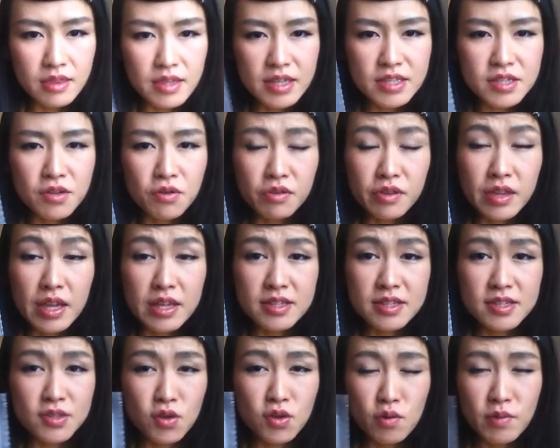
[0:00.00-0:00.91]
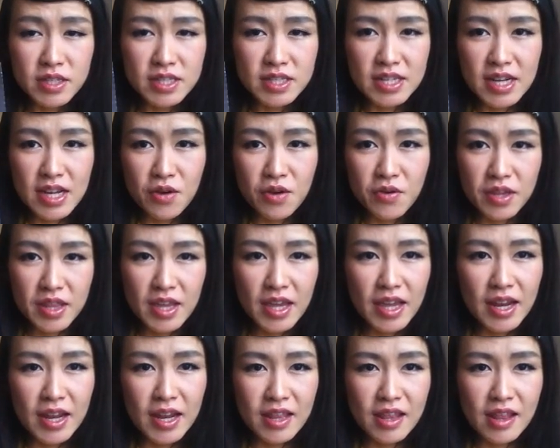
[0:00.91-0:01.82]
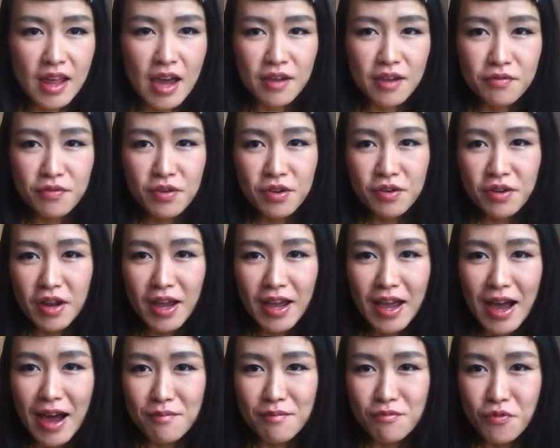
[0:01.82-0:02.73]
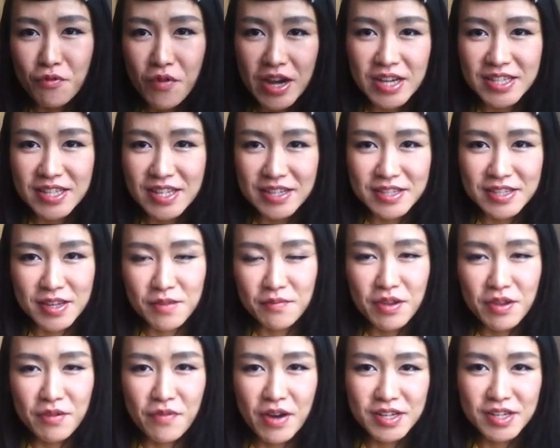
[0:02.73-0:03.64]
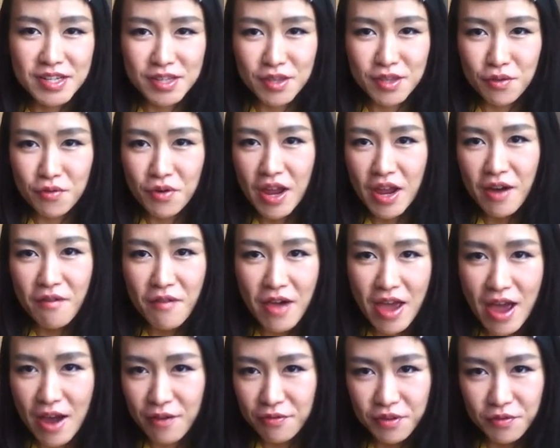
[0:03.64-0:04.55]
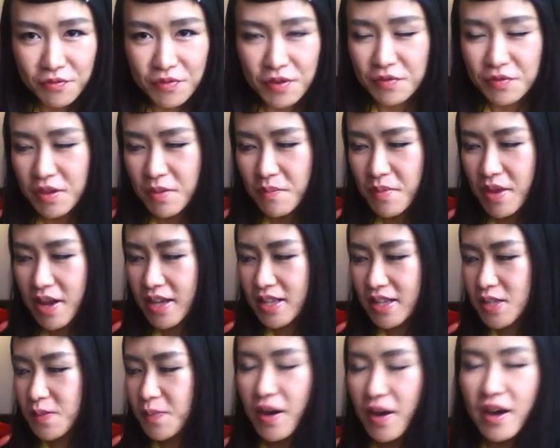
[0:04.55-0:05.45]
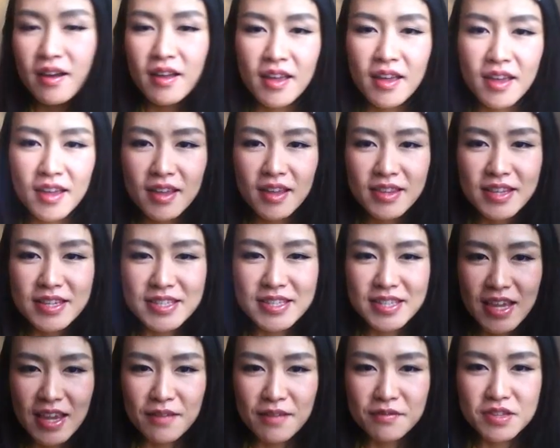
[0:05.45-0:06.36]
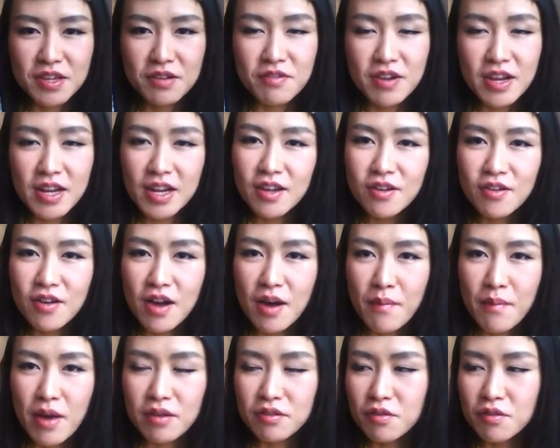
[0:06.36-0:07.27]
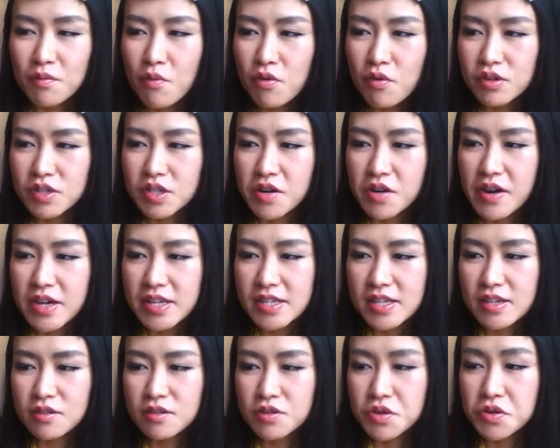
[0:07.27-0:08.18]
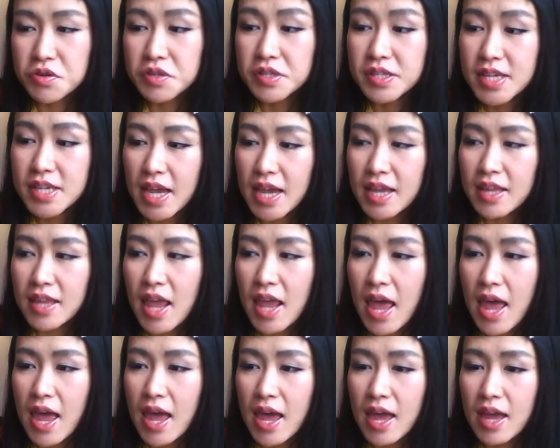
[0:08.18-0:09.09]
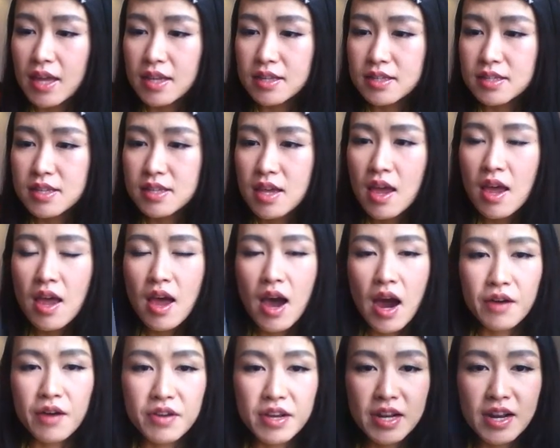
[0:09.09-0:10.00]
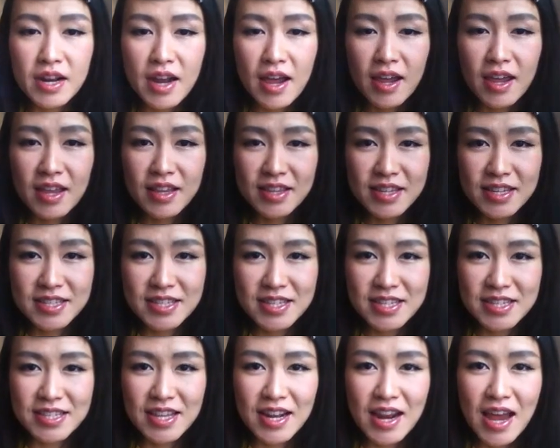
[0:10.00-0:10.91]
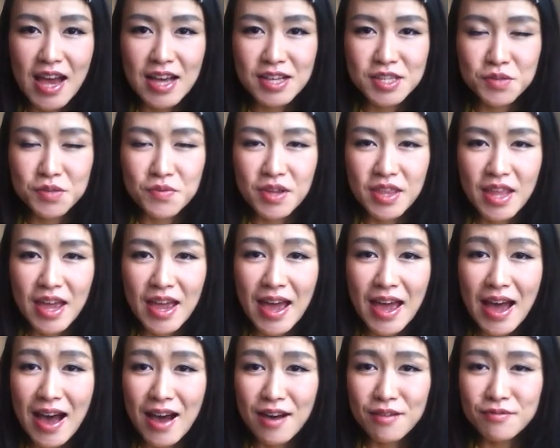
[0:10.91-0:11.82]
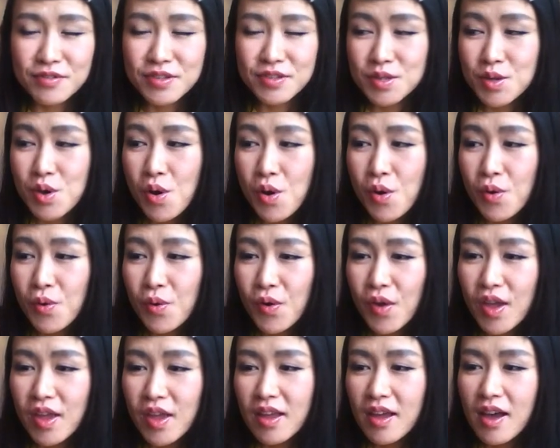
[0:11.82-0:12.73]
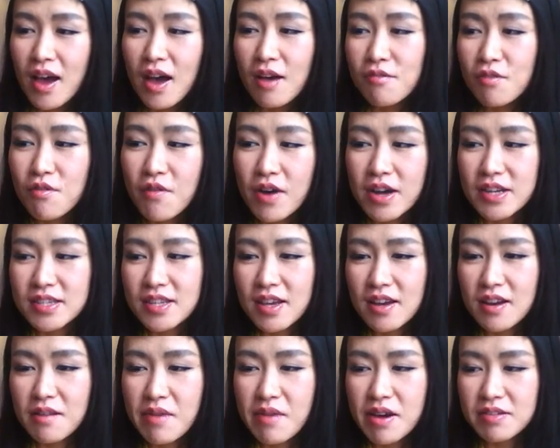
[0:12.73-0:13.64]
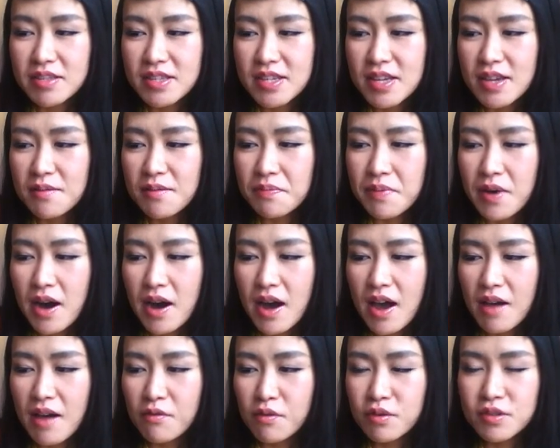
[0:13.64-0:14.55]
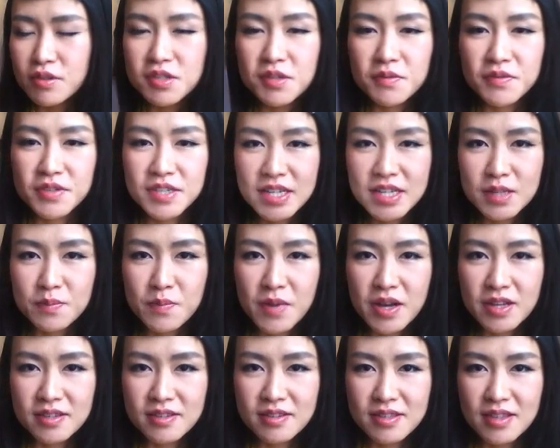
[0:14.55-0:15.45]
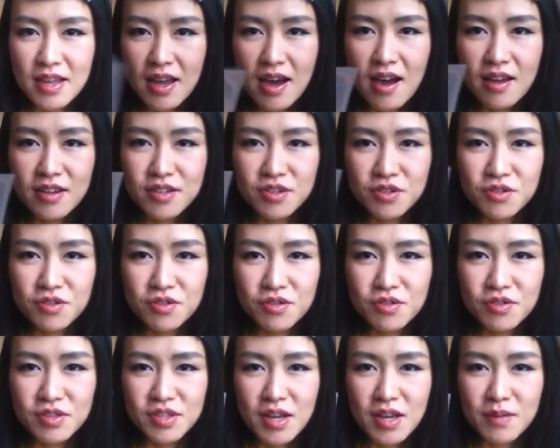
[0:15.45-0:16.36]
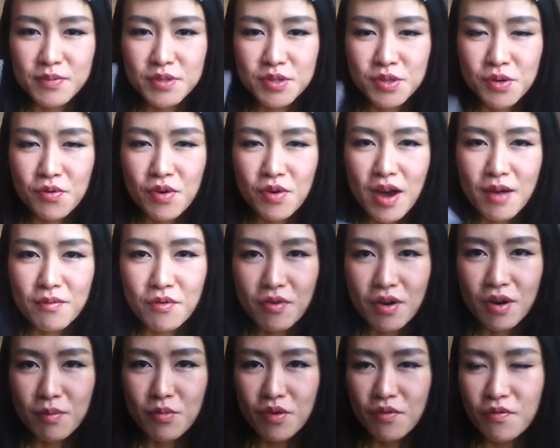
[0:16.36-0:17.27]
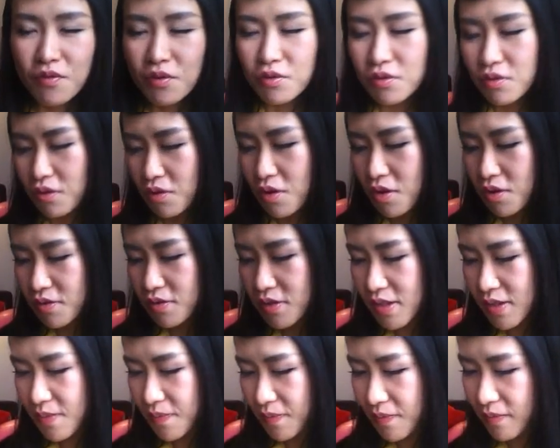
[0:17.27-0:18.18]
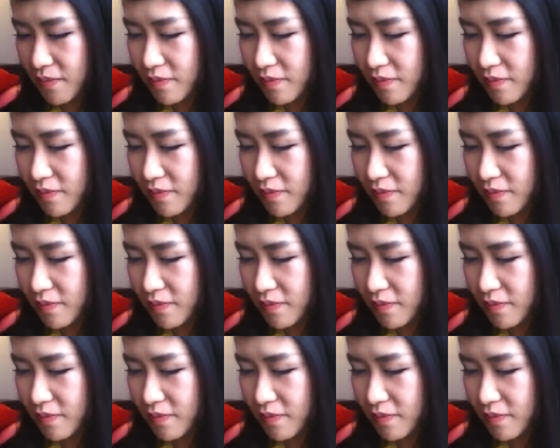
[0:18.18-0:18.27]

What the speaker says: This contains so much liquid in it, and I feel like I'm wasting some if I just throw it away after 15 minutes. But this gives a really good amount of moisturizing to your skin, and I really like it. This is the last one I have, so I'm quite sad about it, but I have lots of sheet masks that I should use up, so I'm going to move on to those.